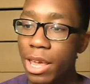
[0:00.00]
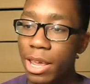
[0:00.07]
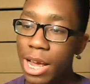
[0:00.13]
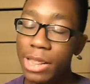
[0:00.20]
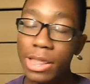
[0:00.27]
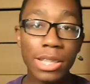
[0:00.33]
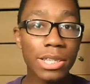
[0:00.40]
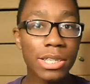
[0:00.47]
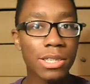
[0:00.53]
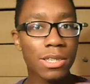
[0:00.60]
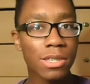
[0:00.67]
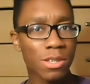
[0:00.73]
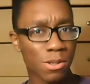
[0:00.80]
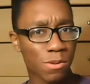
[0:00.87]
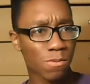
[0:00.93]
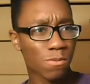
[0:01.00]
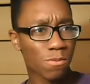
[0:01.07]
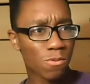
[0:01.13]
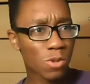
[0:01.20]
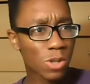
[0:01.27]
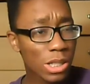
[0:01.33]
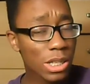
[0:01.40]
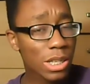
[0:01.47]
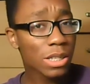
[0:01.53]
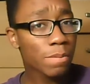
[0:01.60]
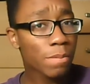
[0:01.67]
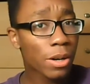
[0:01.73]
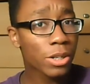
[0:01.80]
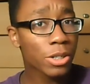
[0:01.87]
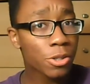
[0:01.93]
And I think this is a really
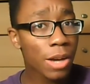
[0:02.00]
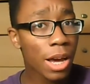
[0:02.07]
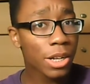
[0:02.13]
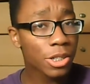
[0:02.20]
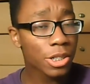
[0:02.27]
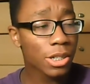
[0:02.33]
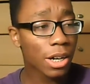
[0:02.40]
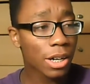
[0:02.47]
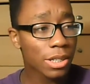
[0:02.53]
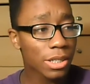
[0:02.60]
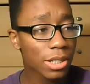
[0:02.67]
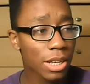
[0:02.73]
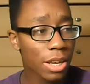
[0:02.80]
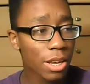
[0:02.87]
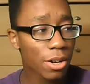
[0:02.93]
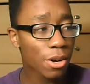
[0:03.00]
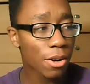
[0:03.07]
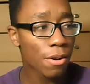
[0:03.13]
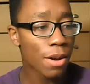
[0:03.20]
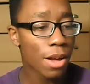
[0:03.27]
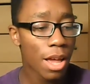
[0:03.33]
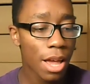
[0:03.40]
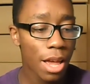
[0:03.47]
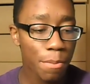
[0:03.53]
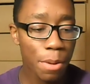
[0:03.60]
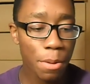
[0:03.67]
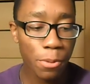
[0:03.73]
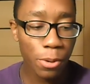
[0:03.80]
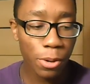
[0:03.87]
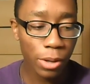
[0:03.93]
smart strategy, honestly. You know,
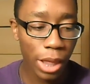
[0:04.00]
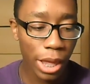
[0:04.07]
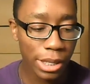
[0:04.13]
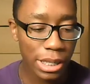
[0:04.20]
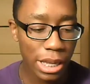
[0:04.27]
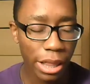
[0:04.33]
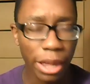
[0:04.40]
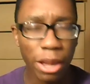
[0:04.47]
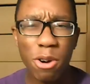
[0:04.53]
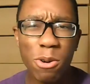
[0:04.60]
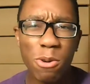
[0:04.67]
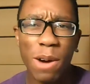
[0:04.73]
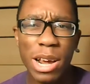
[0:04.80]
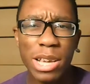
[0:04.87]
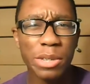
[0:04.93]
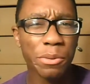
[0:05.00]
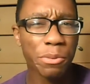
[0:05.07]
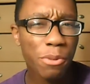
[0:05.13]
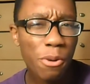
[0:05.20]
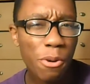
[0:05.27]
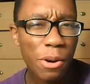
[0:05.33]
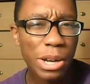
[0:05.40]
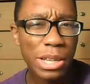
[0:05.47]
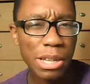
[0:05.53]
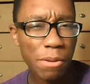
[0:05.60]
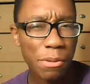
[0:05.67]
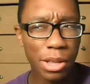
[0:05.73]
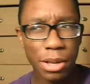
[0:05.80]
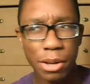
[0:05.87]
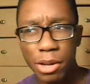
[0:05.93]
people are like saying, like, oh, why is it 4? It's not
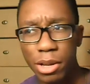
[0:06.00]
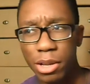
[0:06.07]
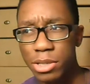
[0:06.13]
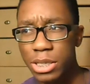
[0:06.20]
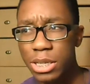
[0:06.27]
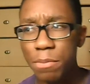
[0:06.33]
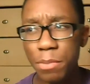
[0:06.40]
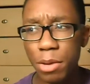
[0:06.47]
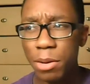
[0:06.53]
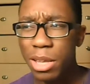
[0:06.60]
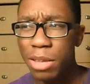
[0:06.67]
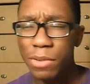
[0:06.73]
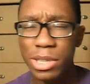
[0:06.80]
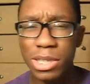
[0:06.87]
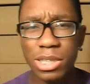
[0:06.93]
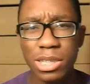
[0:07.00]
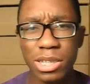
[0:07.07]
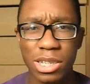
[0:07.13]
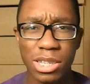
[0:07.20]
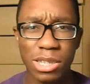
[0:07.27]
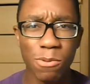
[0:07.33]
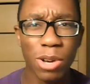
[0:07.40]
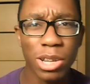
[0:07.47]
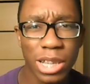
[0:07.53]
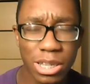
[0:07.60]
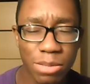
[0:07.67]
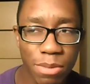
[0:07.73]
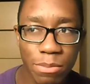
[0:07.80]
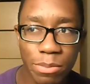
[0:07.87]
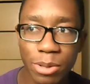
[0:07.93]
really a subunit if it's just one
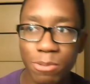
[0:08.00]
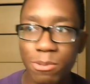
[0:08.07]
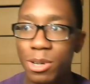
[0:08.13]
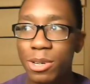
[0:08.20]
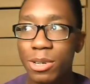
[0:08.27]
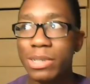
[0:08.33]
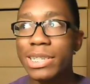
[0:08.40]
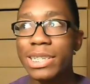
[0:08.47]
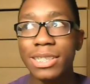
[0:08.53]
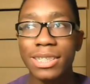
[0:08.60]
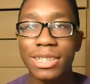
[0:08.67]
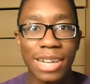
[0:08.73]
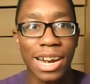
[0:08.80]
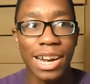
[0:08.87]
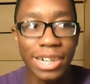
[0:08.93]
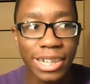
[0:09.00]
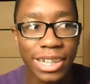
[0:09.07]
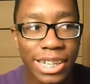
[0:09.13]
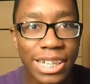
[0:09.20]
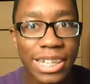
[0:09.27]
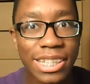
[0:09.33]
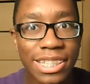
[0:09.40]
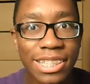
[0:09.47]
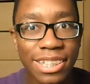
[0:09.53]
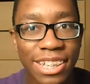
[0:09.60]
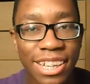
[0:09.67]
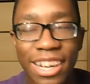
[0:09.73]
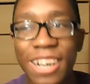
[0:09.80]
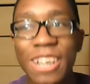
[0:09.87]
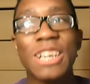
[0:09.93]
less member. Well, it kinda
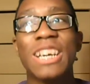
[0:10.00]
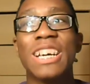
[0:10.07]
is.